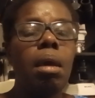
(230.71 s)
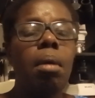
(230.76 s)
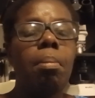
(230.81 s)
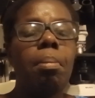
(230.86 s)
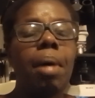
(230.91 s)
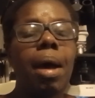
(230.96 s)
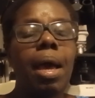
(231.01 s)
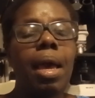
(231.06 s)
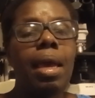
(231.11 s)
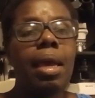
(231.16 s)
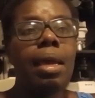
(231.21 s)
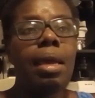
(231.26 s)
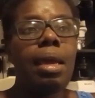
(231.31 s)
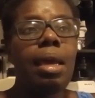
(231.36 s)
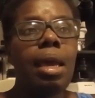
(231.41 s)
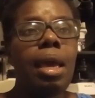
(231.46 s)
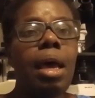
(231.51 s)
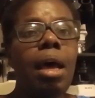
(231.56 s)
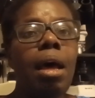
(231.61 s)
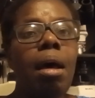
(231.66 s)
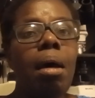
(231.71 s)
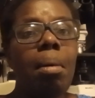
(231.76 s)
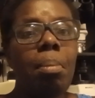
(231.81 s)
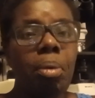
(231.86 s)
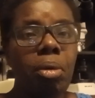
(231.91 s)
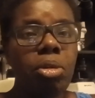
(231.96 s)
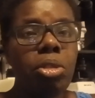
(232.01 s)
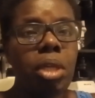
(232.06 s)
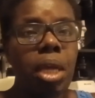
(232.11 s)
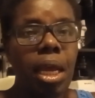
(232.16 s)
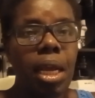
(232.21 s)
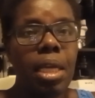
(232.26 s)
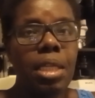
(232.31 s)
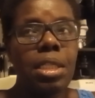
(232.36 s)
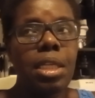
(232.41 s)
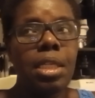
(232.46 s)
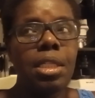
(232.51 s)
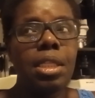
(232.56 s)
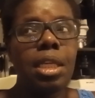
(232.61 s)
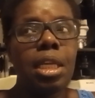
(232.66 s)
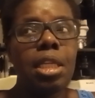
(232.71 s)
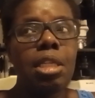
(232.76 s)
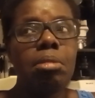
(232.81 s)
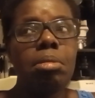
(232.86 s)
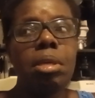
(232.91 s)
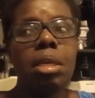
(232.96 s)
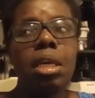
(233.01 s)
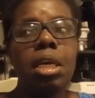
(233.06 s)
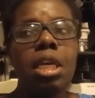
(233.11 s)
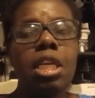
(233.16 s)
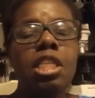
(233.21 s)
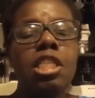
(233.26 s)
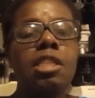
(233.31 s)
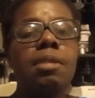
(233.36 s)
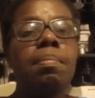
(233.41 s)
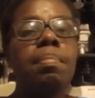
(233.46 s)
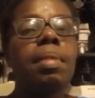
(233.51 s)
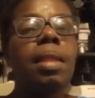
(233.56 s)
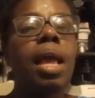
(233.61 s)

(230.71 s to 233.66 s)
my help to get assistance because